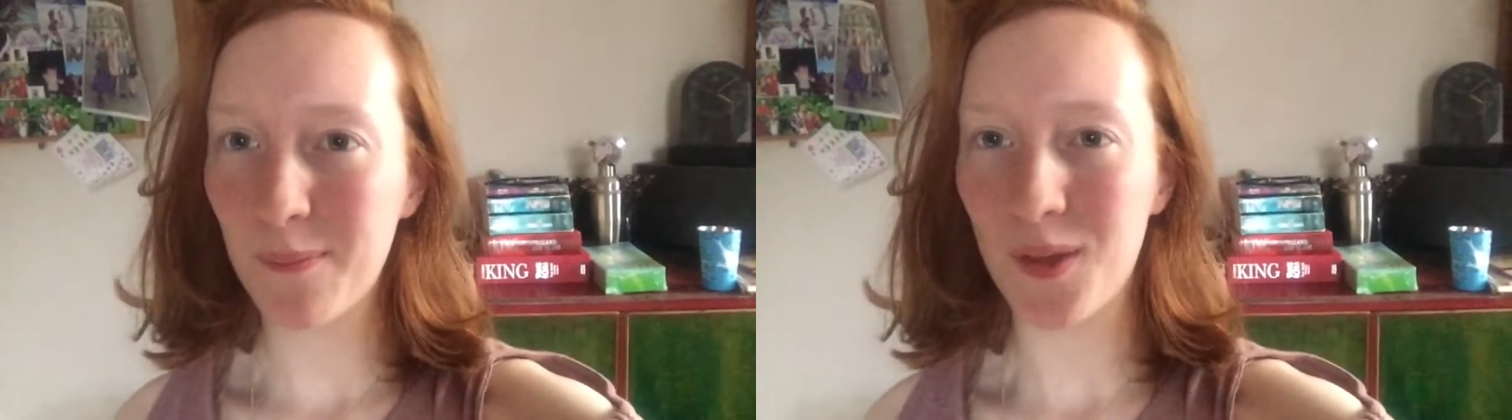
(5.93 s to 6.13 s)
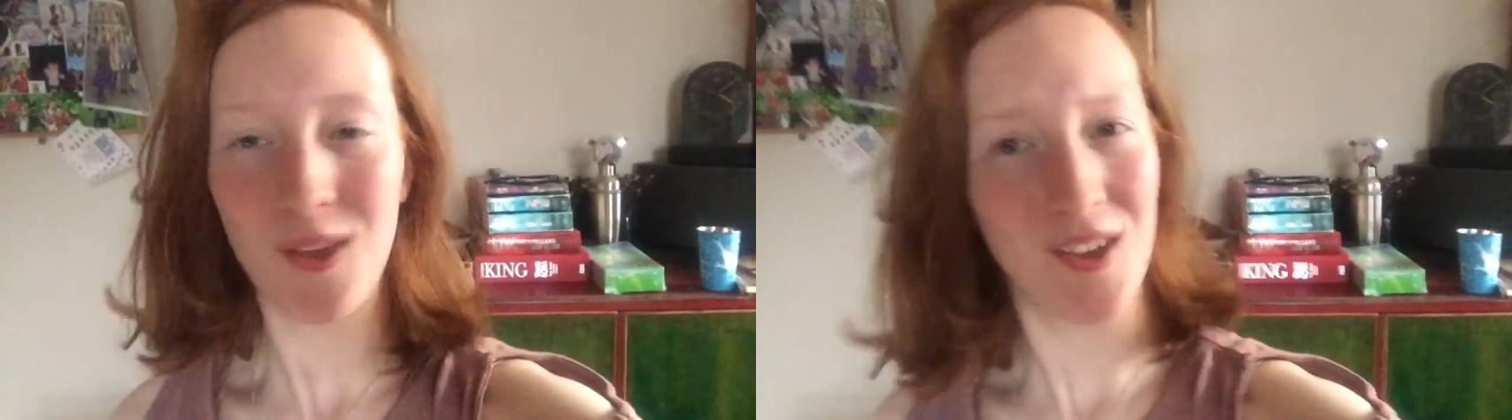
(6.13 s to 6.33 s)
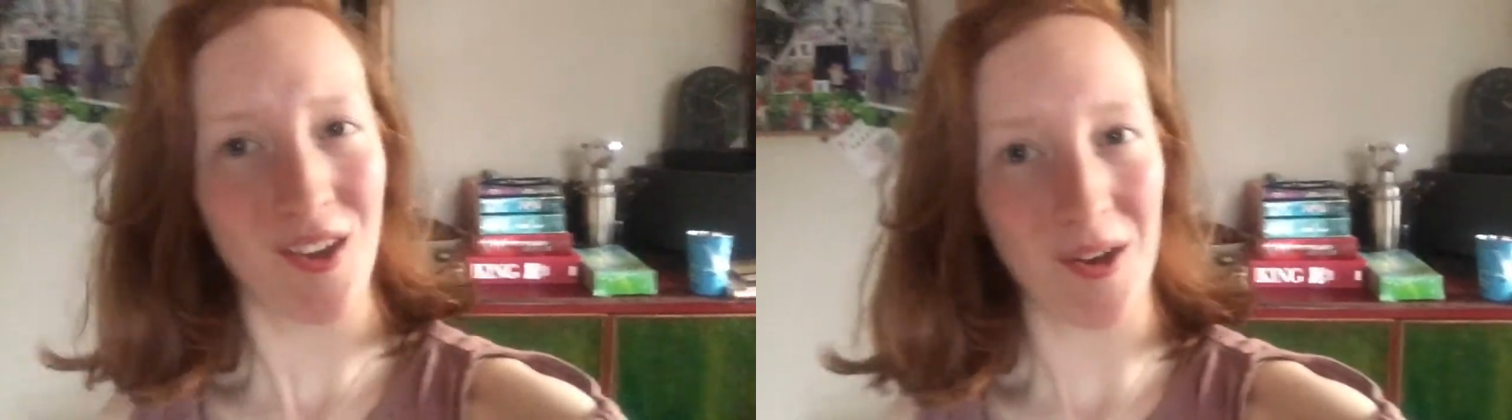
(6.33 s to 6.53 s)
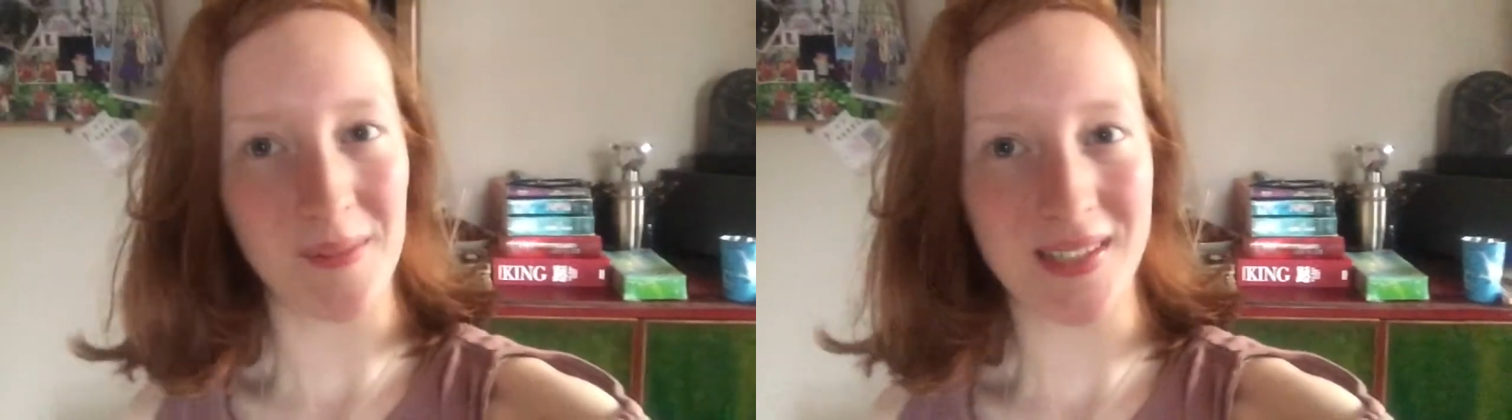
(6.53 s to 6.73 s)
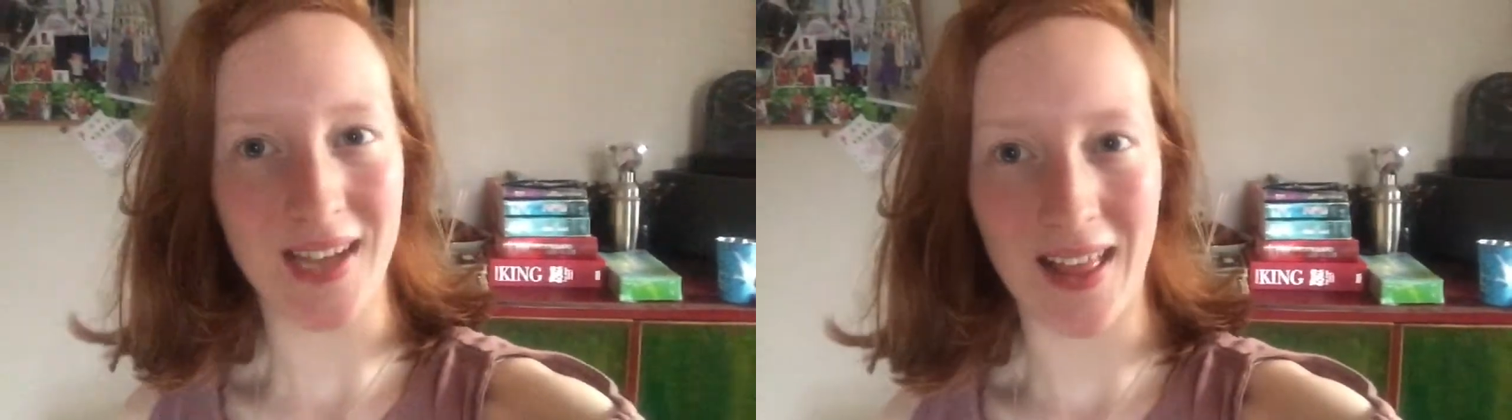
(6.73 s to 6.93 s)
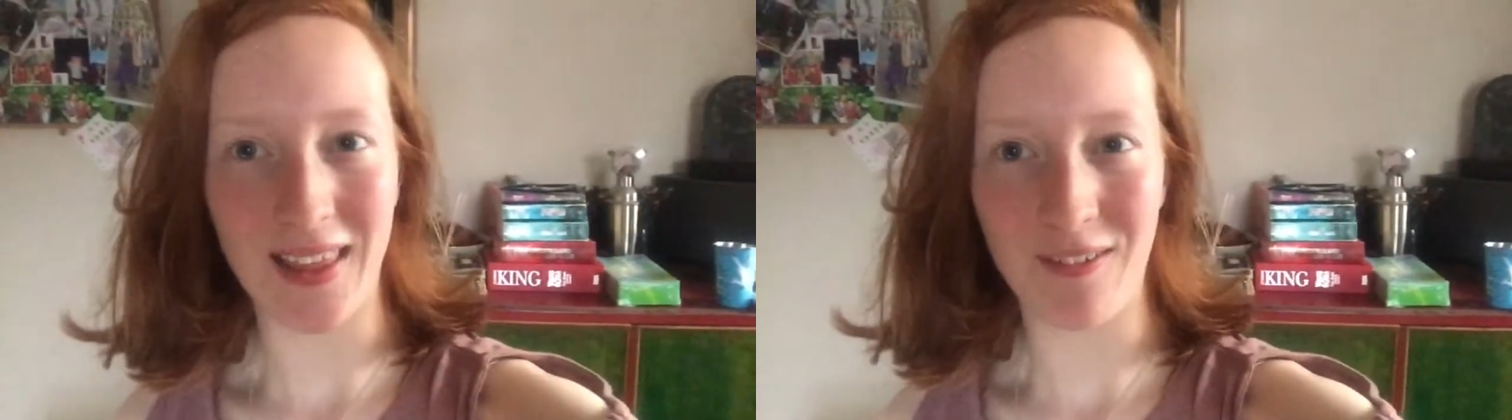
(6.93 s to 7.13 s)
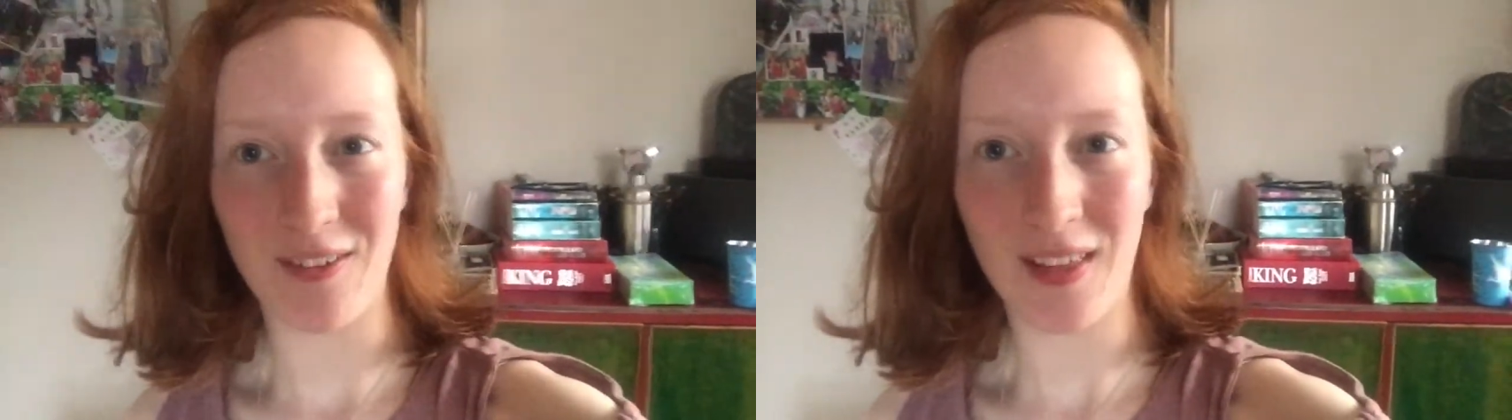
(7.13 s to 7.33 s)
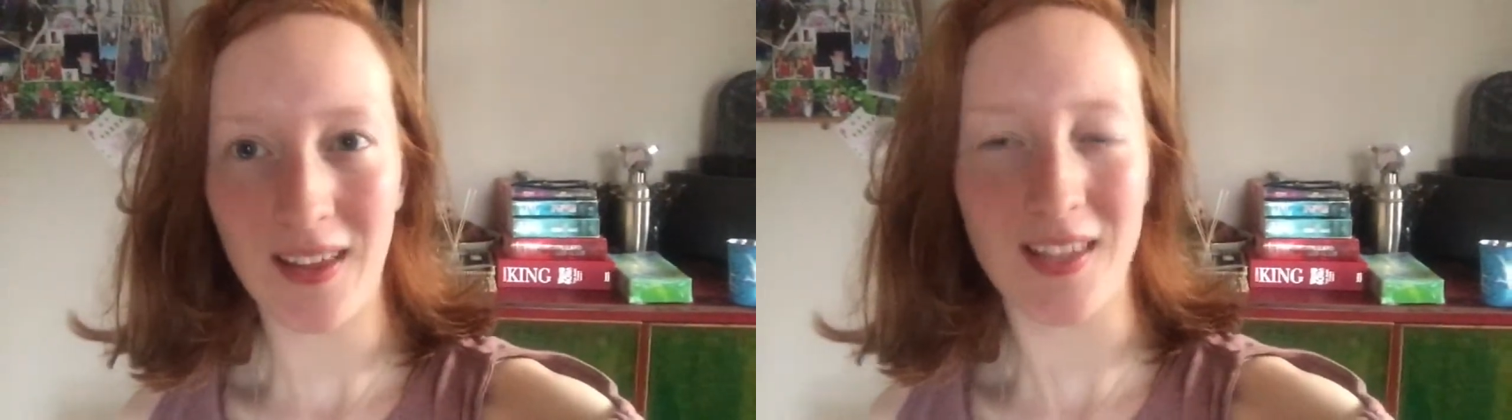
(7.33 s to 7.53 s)
but you can call me Tally if
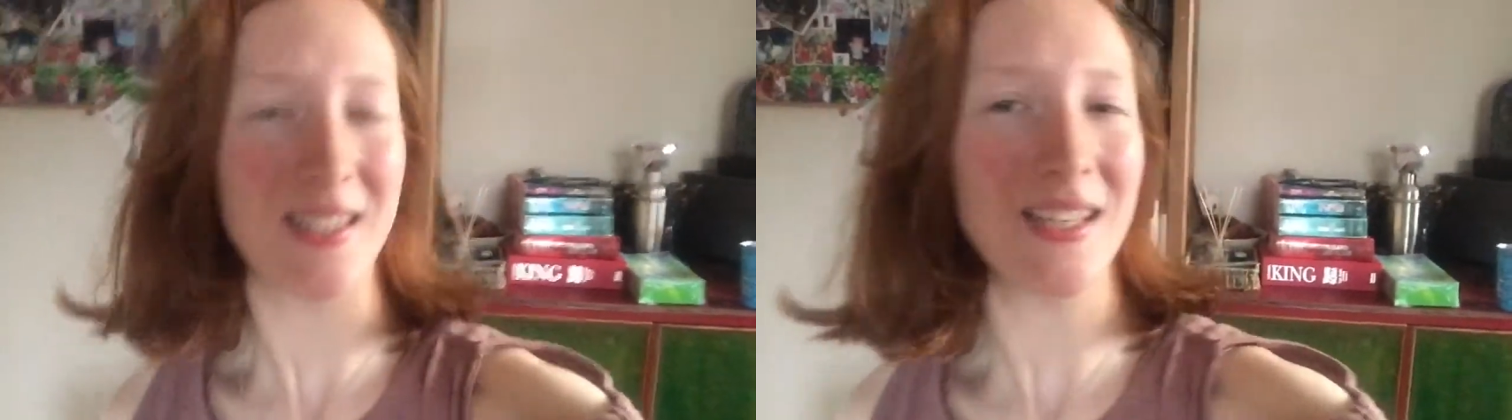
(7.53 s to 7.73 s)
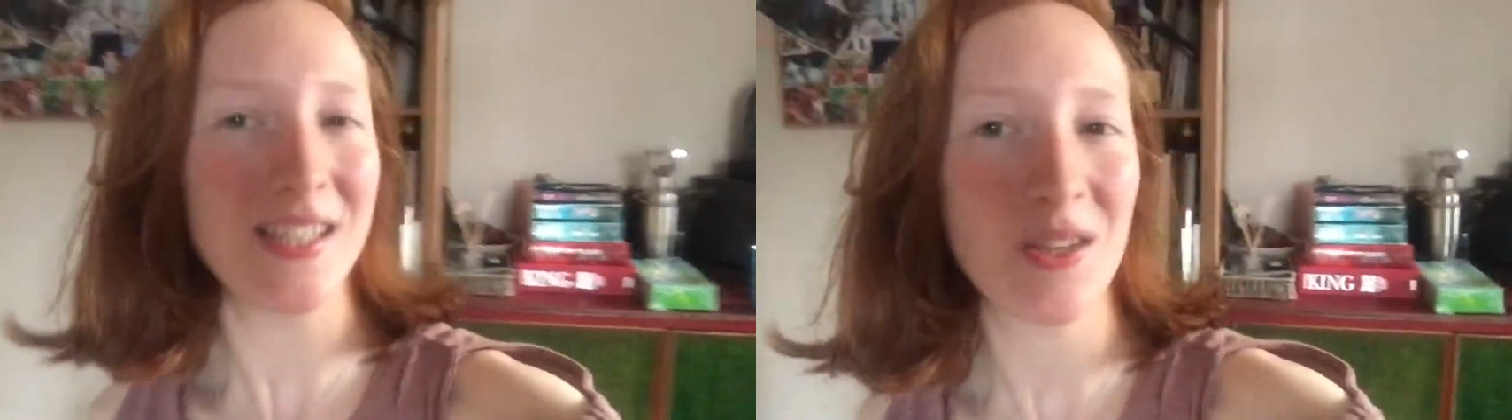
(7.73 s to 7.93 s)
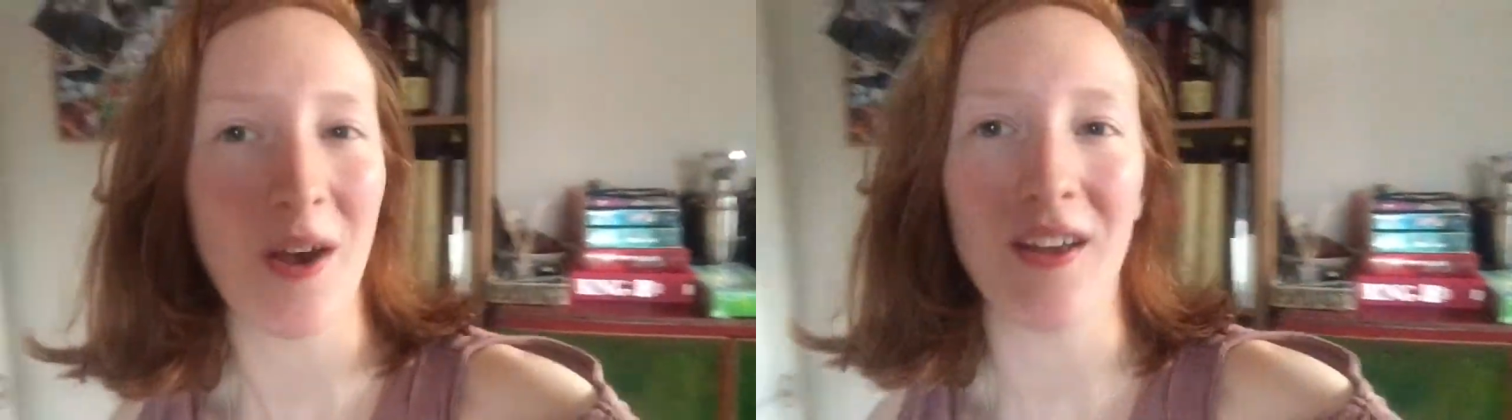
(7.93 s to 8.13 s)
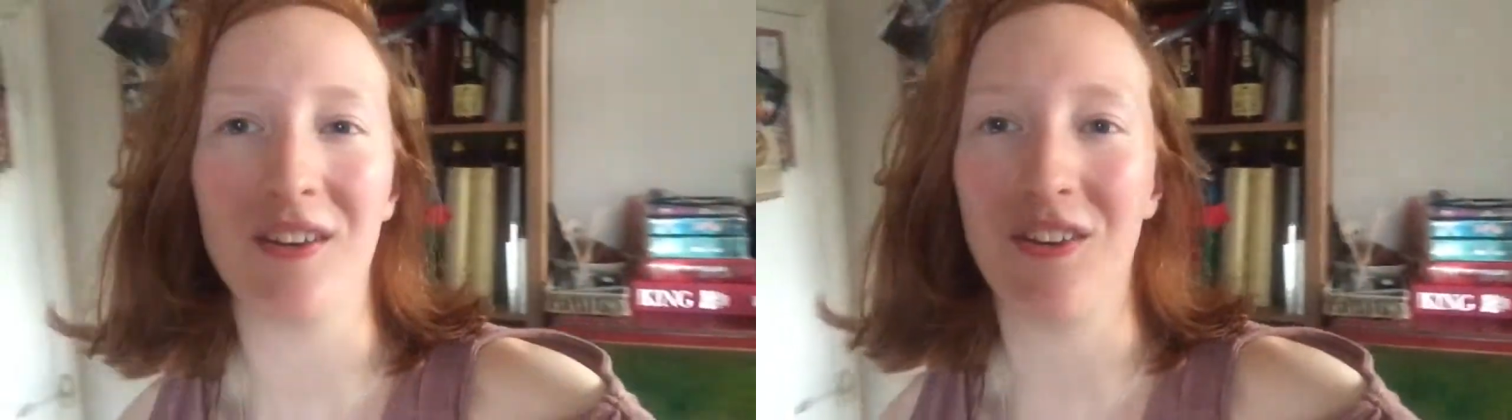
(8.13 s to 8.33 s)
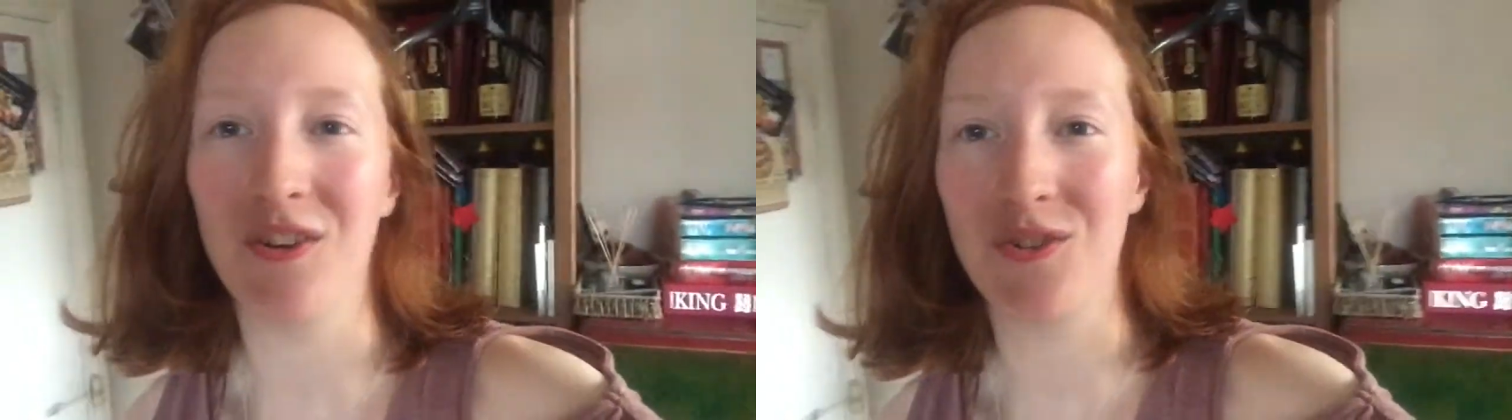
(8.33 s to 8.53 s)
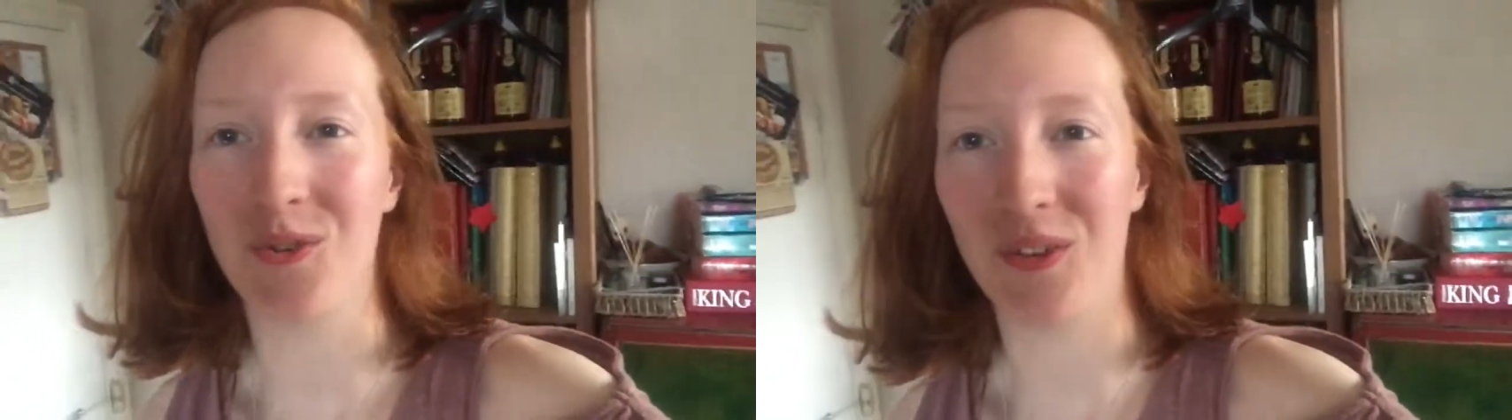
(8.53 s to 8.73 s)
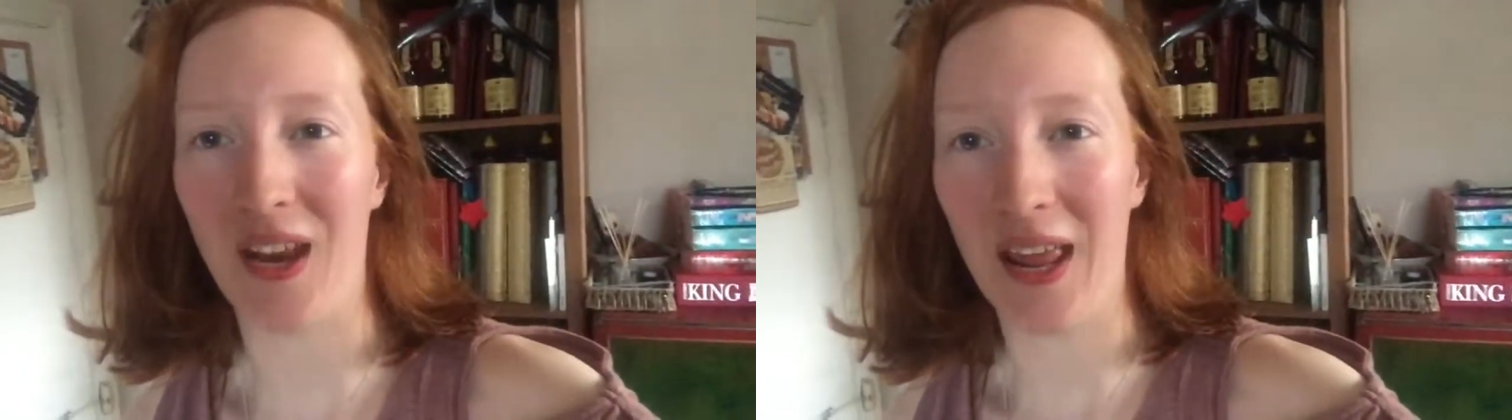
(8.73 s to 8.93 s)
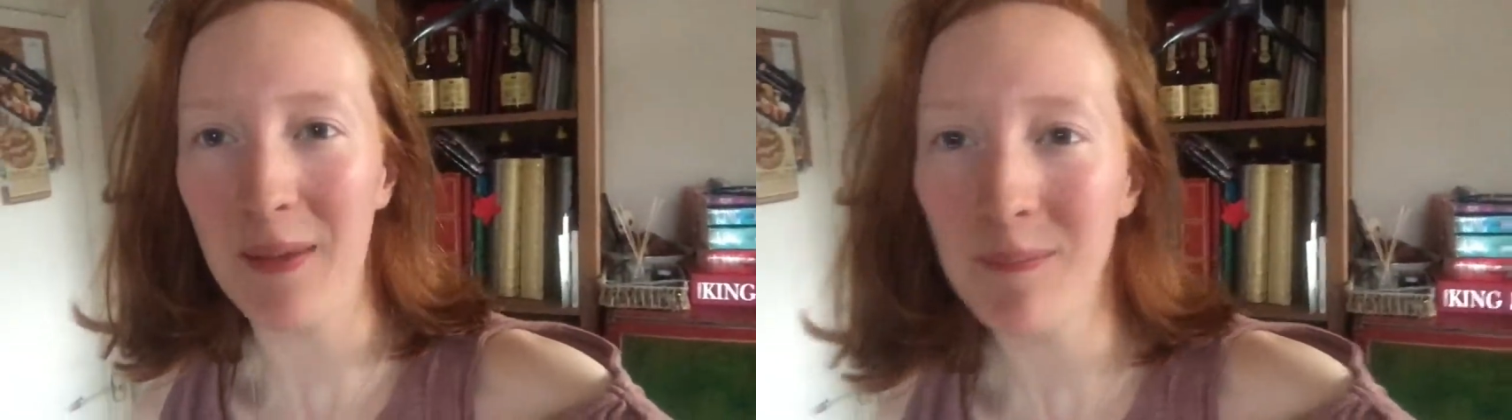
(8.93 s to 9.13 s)
you like, because it is quite an unusual
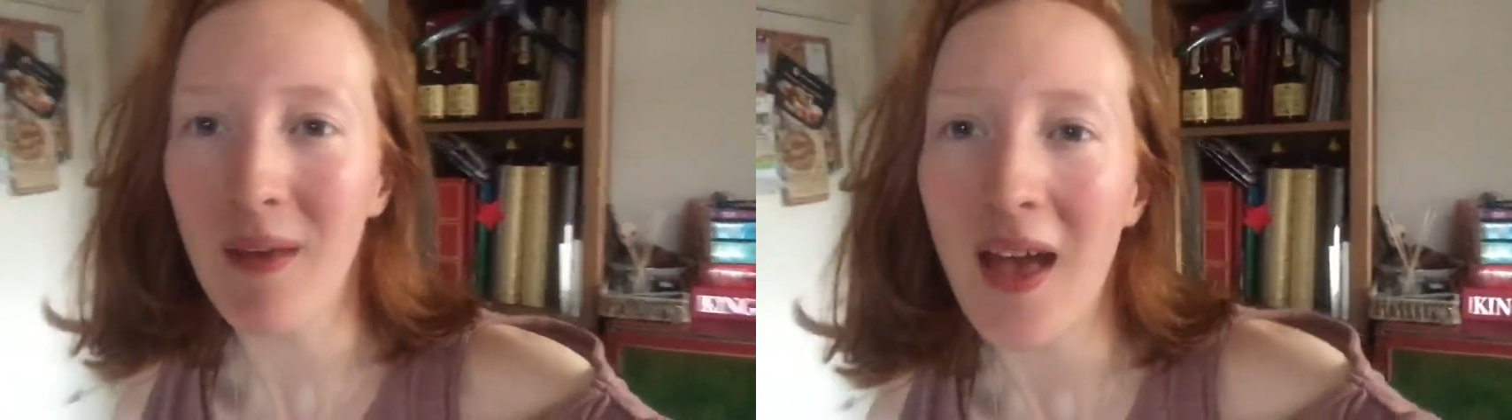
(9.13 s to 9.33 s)
name.